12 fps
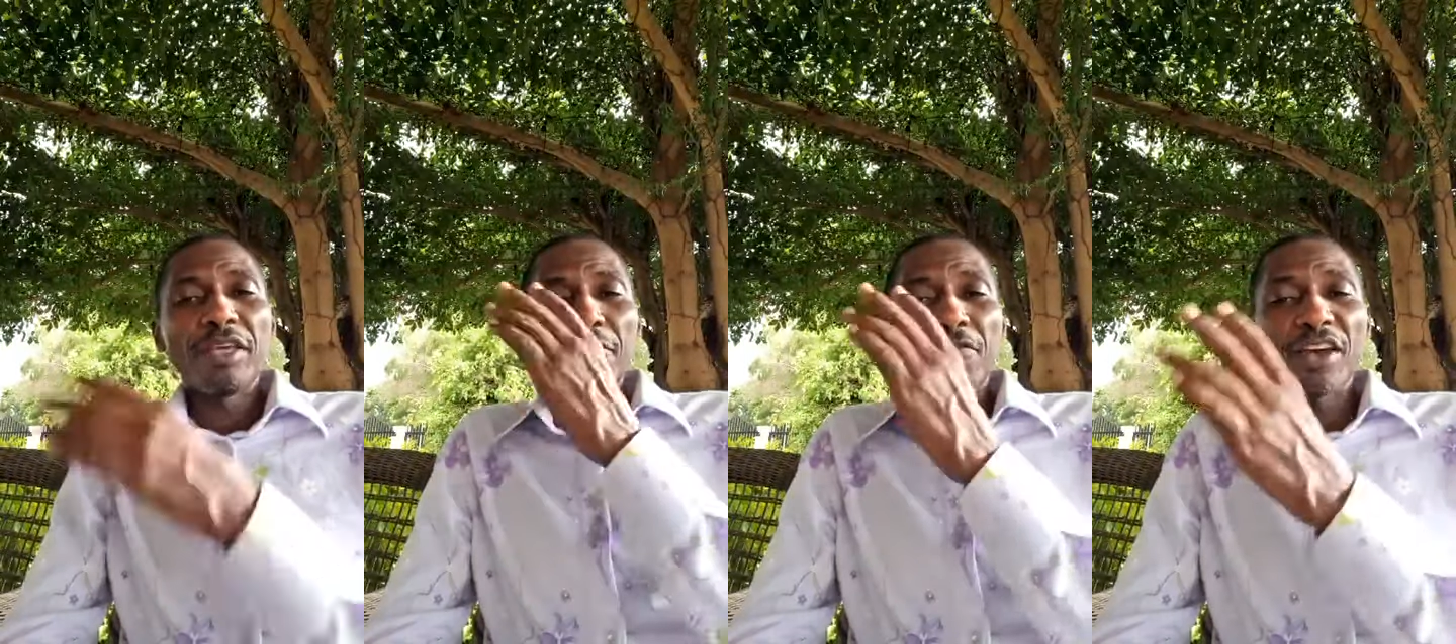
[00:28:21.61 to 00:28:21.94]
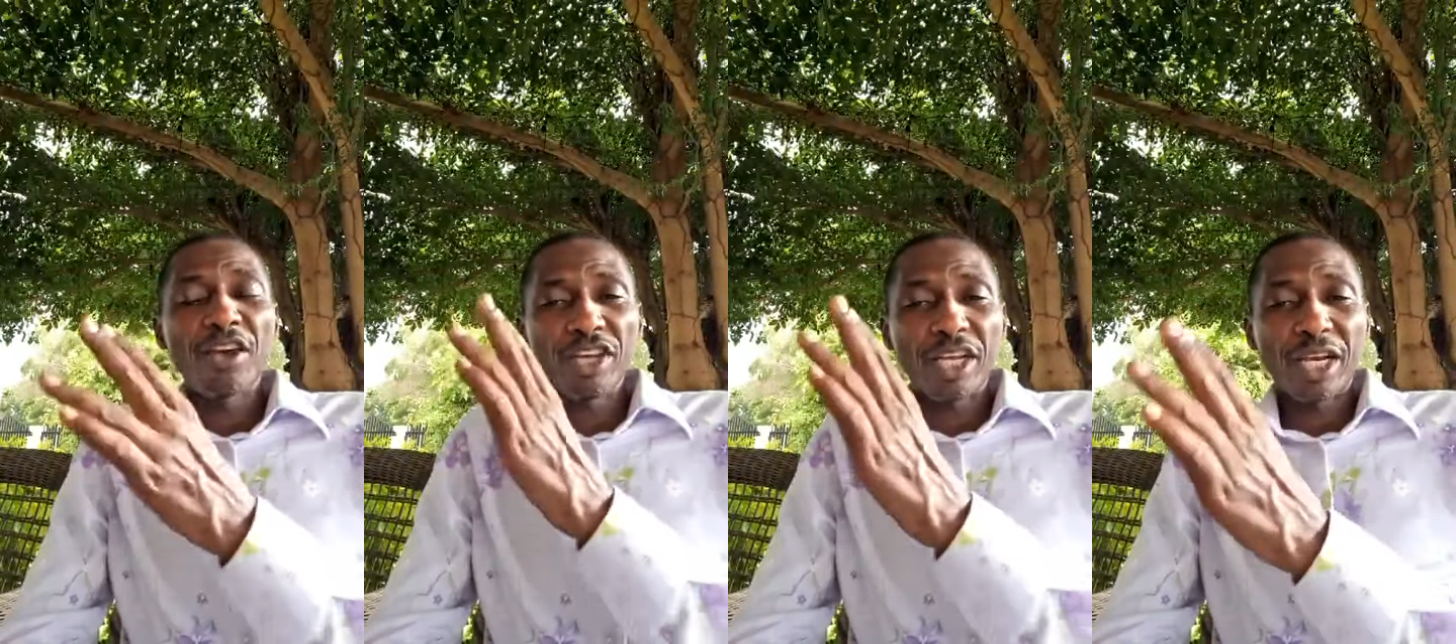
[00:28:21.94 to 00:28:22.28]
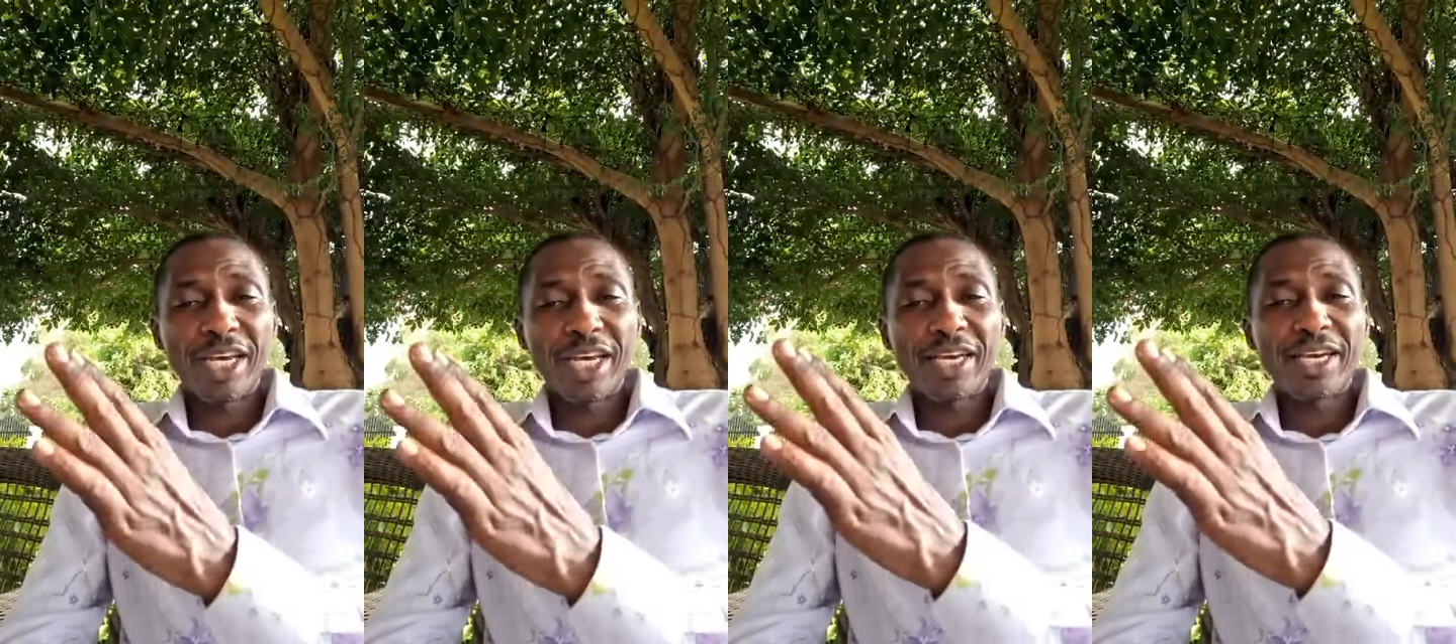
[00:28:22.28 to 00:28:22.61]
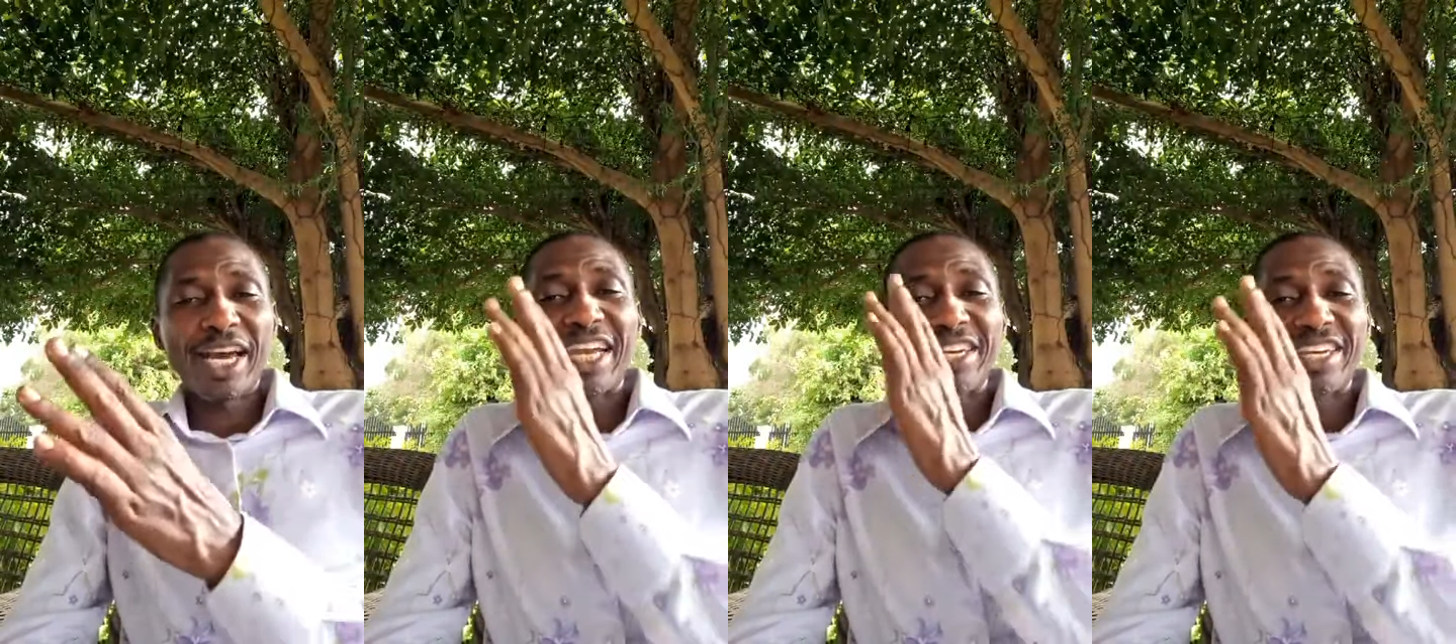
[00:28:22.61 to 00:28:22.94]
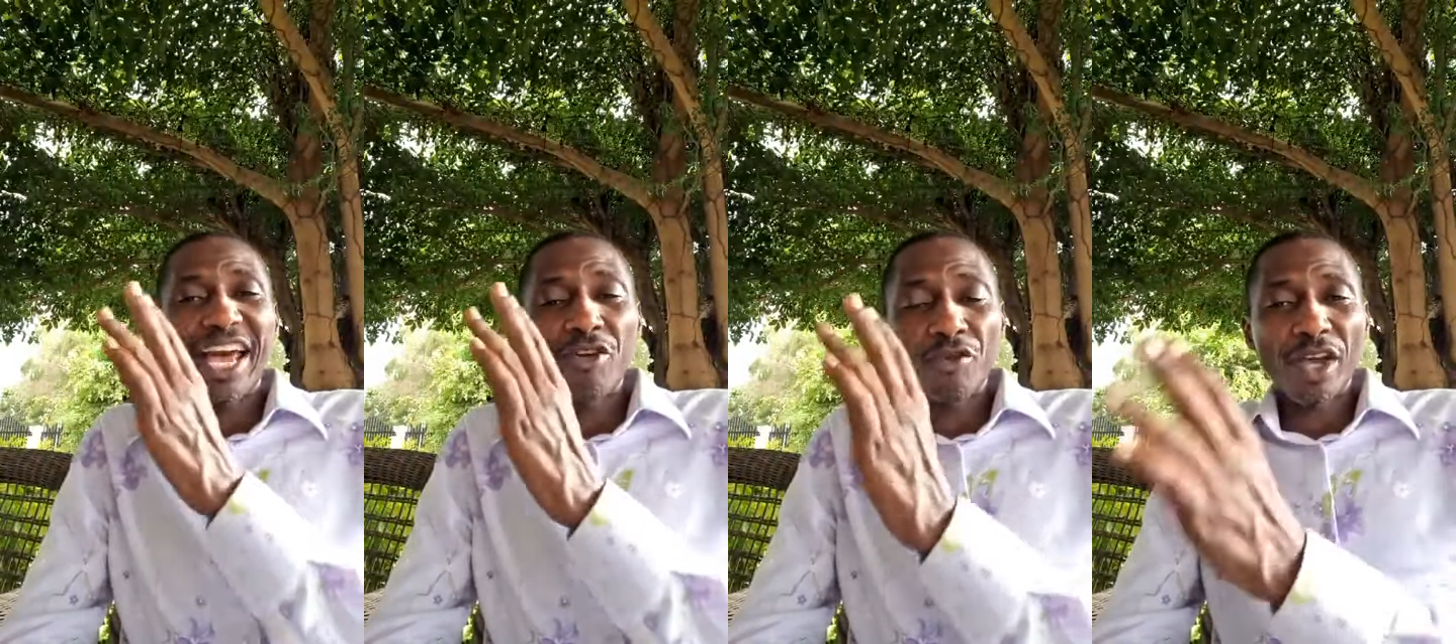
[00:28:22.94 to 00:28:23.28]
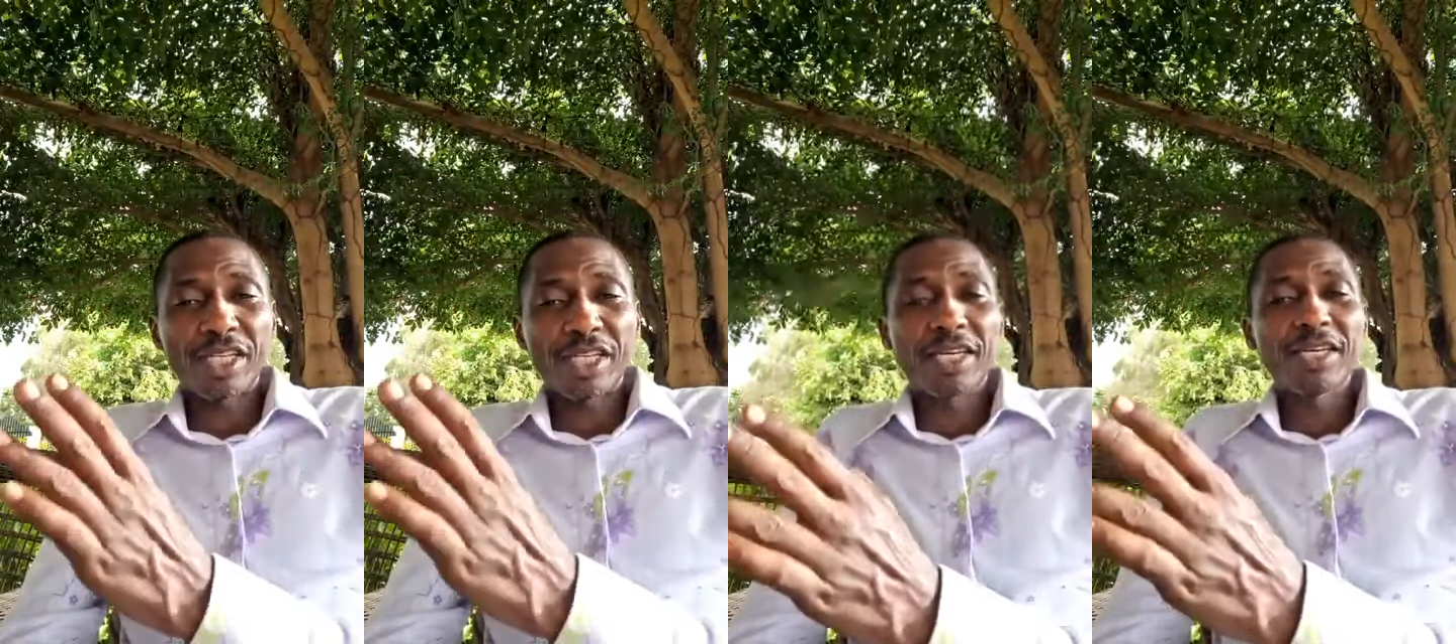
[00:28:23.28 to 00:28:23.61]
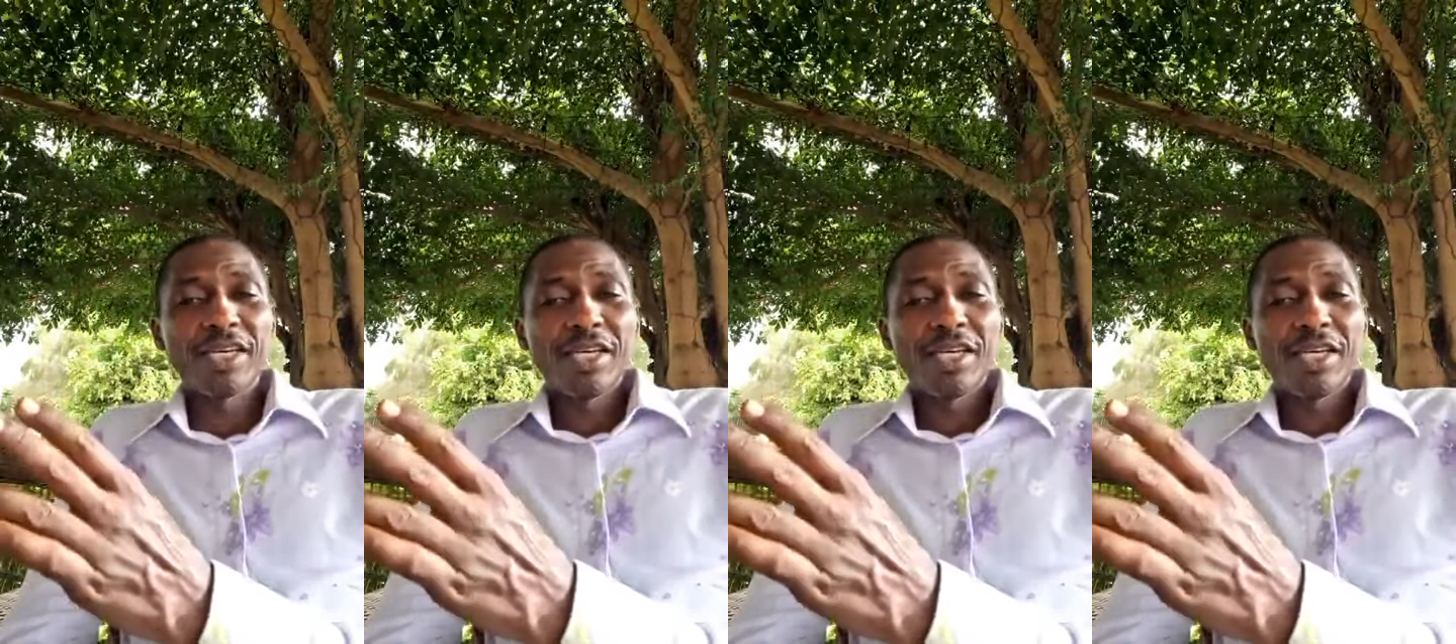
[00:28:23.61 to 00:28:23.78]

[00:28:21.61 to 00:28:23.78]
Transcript: very clear and directed